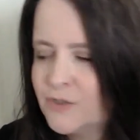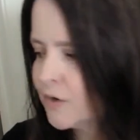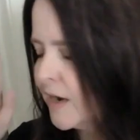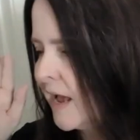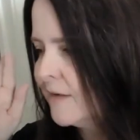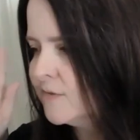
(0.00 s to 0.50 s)
You're
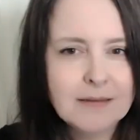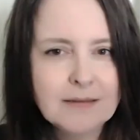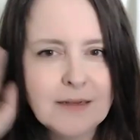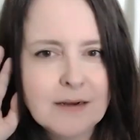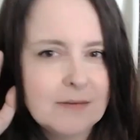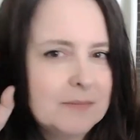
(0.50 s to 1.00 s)
going to have a
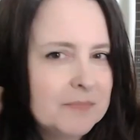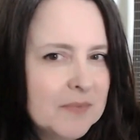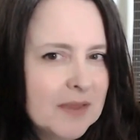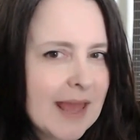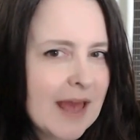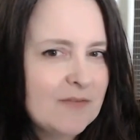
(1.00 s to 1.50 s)
little
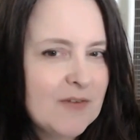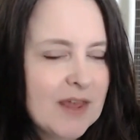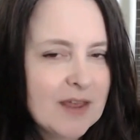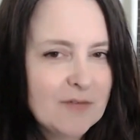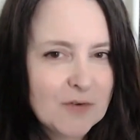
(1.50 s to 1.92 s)
cafe